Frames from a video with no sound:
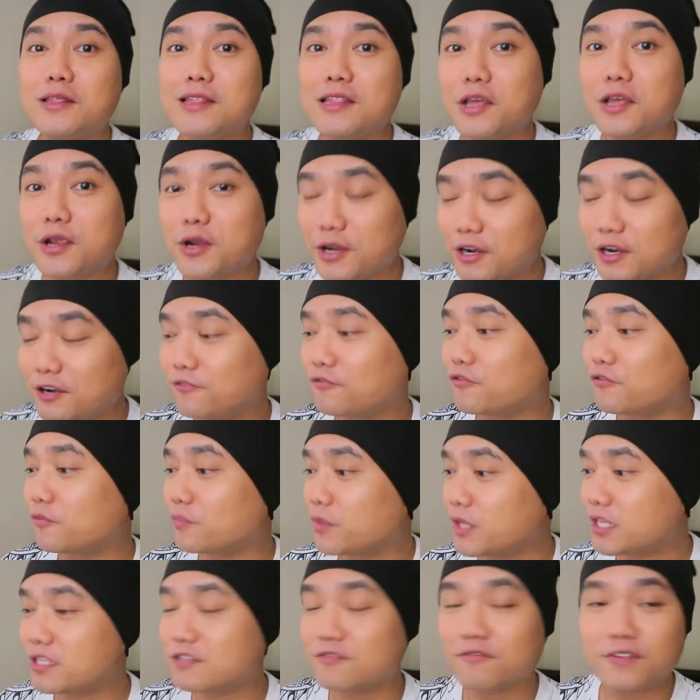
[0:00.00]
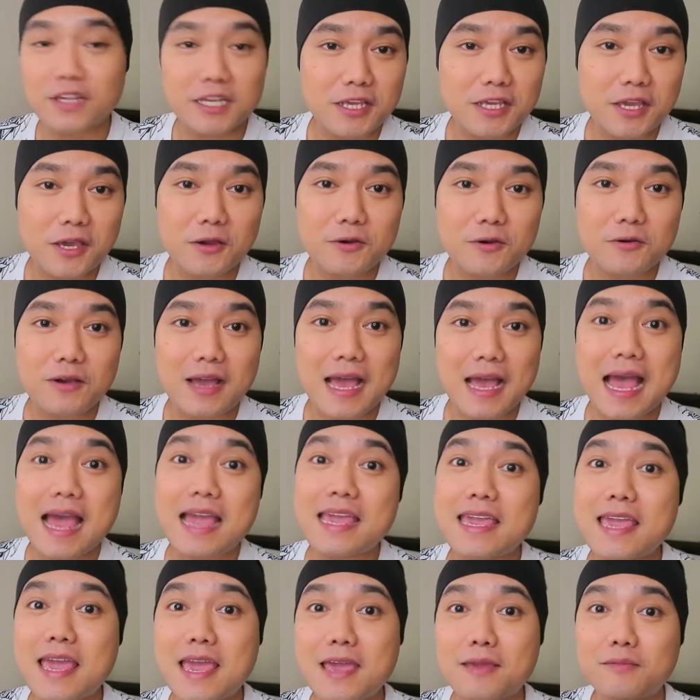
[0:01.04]
learn from this video?
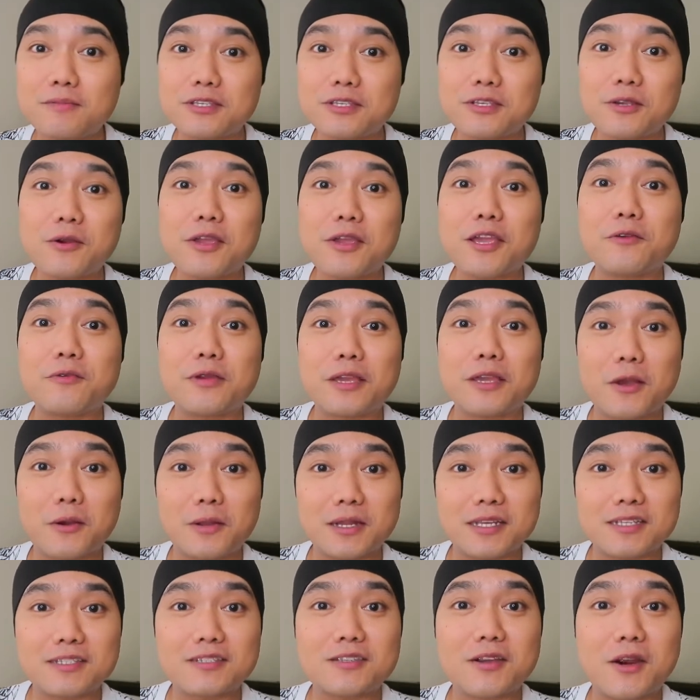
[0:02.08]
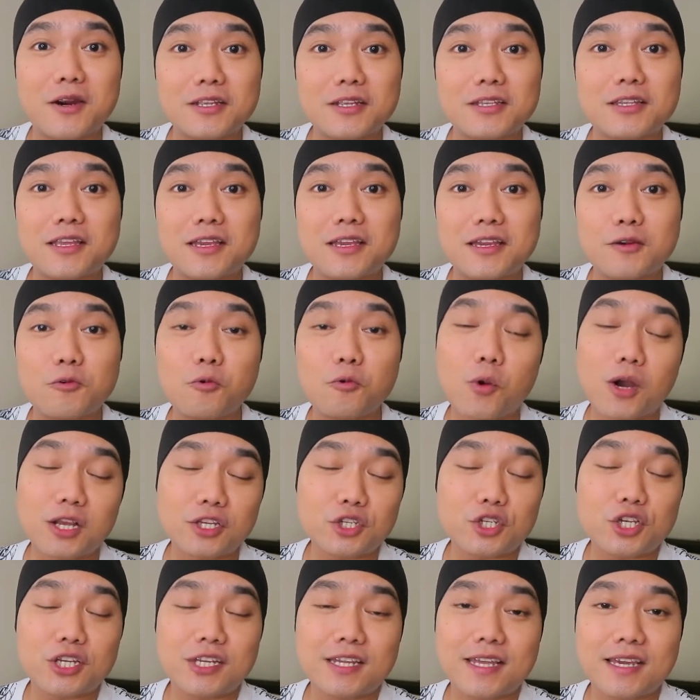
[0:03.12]
I am, so here we go. Let's start
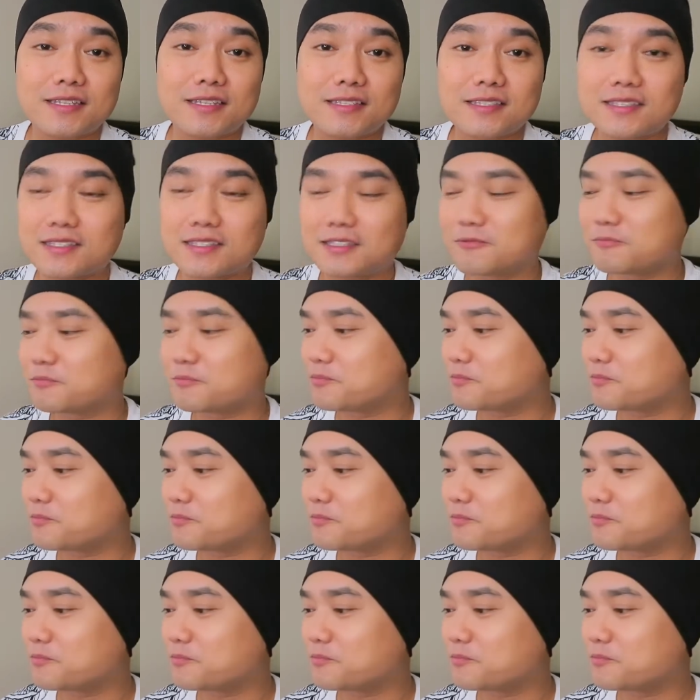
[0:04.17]
watching this.